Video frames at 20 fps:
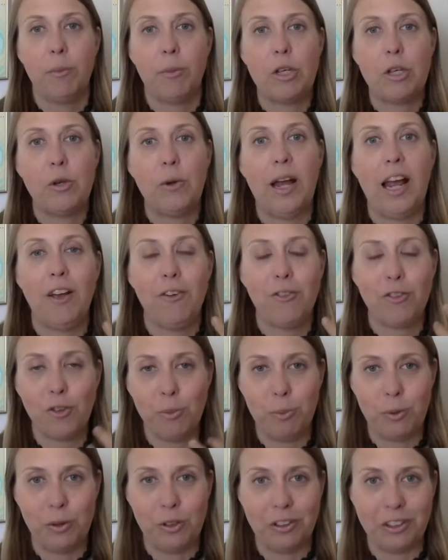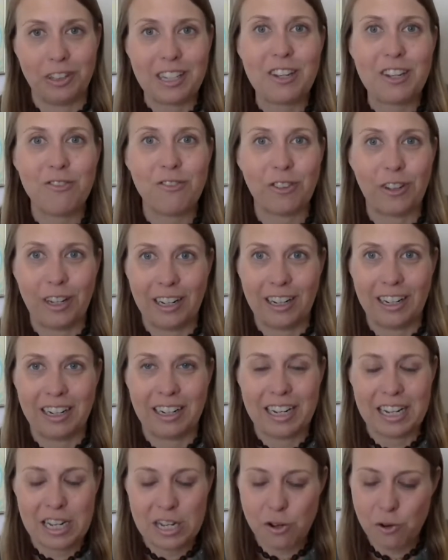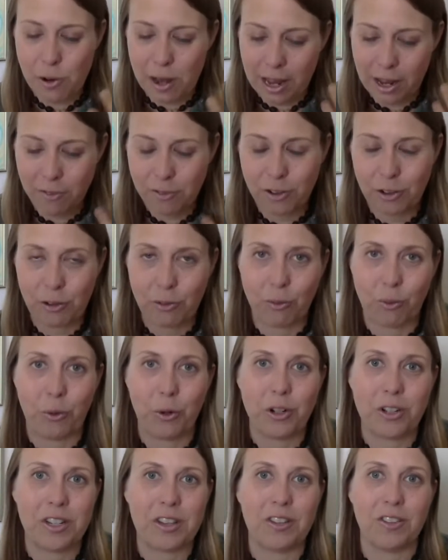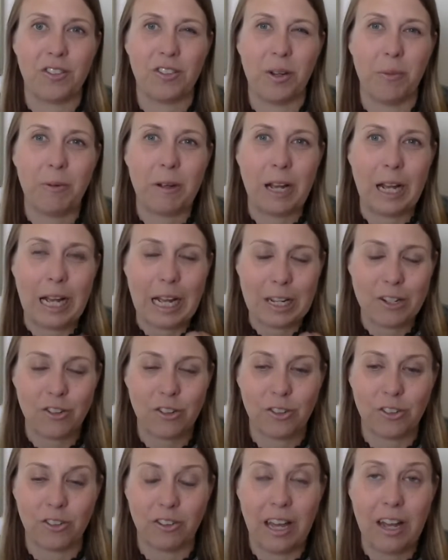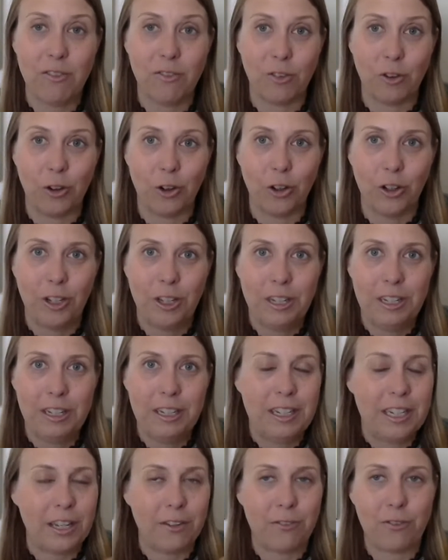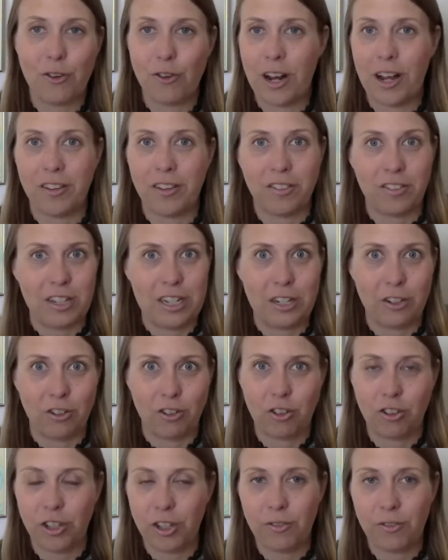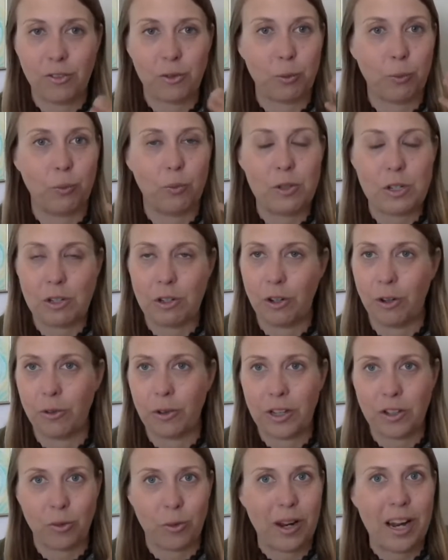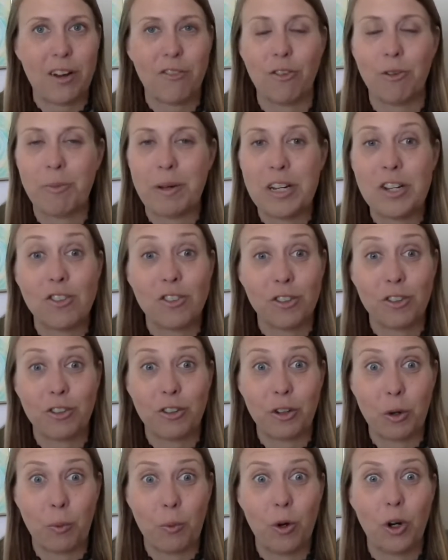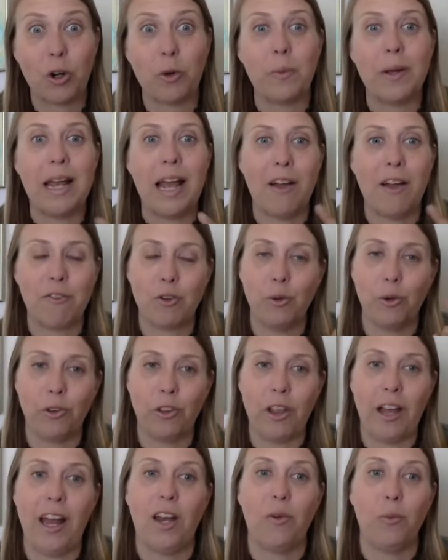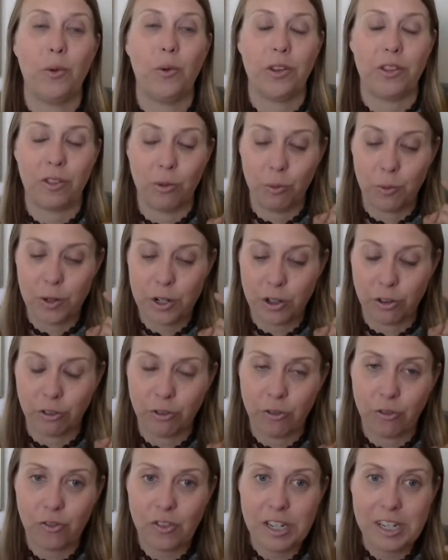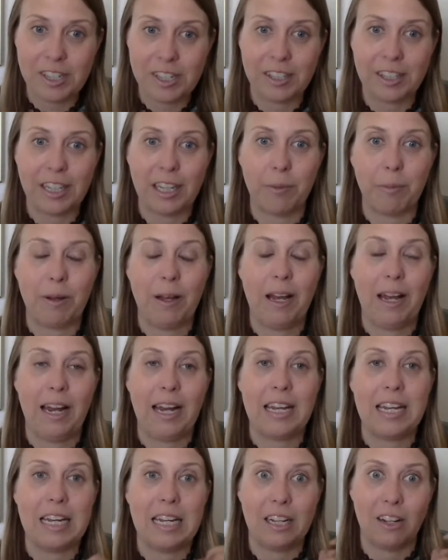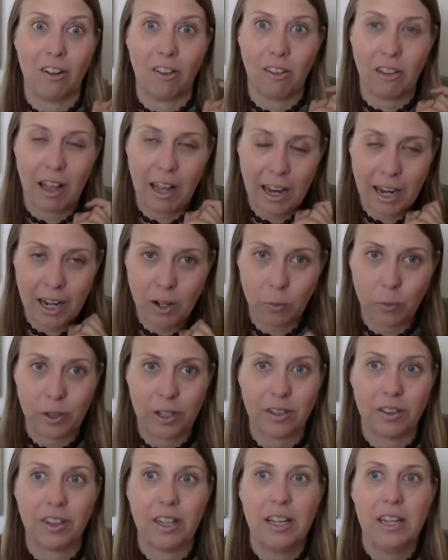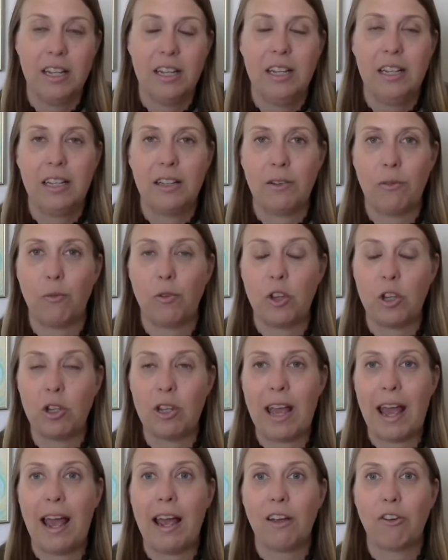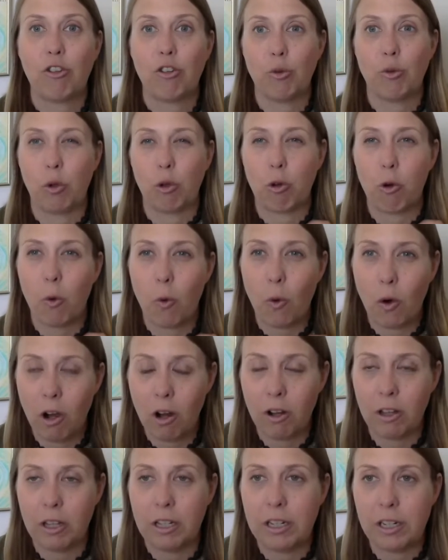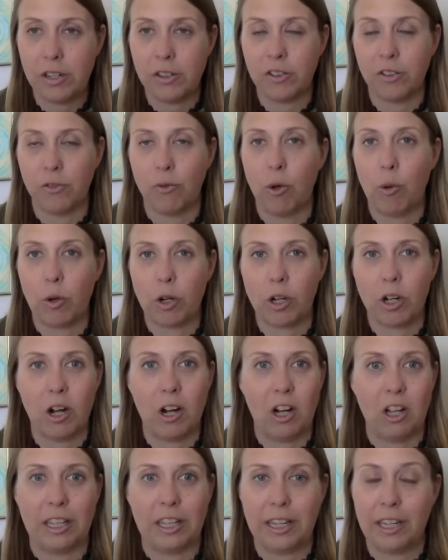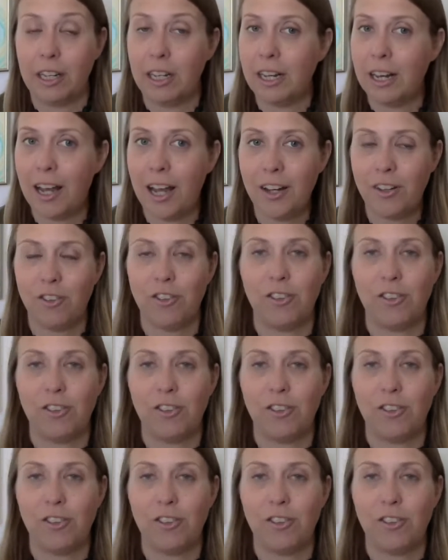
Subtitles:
but you have to believe it, and you have to have worked at the subconscious level. If you're not seeing shifts, that's why affirmations don't work. We have to align with the real feeling behind it, and align with the actual qualities of what we're calling in, not